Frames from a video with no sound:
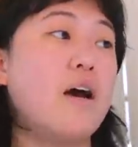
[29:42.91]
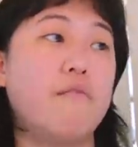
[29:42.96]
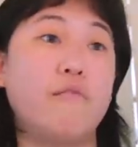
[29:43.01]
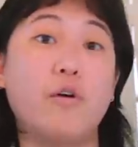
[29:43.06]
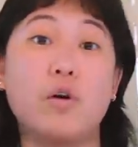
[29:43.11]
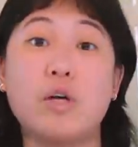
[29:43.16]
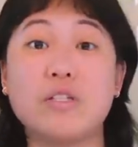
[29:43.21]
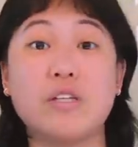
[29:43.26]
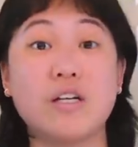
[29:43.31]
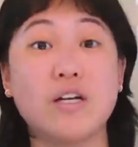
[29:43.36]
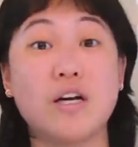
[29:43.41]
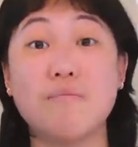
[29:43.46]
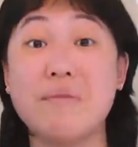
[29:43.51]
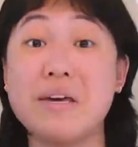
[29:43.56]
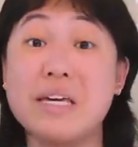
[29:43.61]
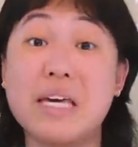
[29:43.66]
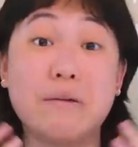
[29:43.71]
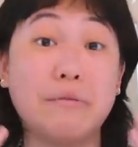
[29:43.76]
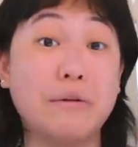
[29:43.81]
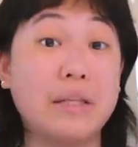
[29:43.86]
focusing on
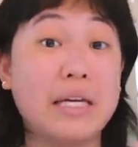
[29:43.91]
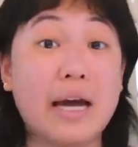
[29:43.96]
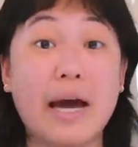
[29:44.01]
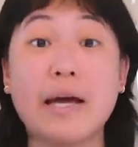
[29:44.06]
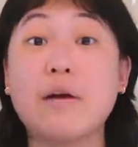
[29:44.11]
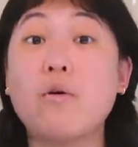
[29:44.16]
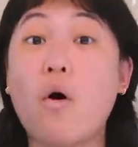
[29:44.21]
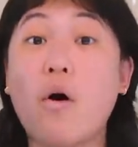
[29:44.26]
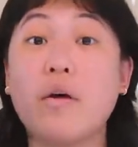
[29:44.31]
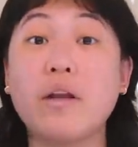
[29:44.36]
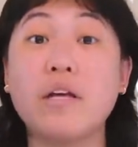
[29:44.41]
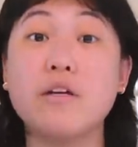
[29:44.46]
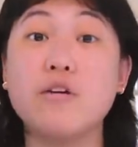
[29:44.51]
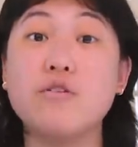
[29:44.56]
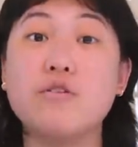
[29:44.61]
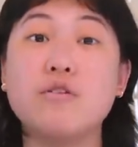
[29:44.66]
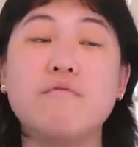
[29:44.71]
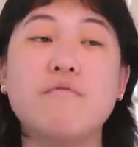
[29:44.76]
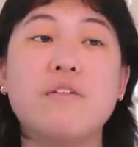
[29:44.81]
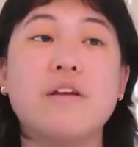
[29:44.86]
making really high quality
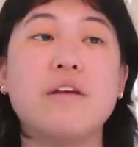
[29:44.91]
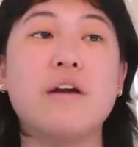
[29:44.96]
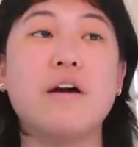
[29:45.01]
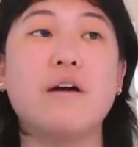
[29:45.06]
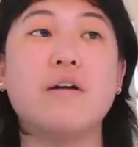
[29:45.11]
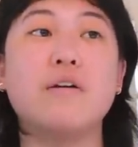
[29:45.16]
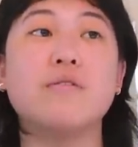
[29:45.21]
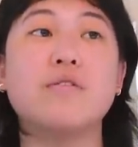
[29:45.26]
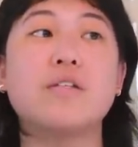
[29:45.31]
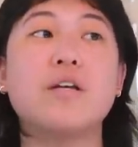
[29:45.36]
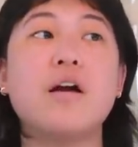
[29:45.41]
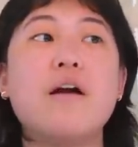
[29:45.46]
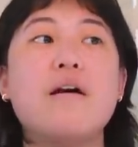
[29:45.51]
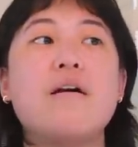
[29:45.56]
YouTube videos,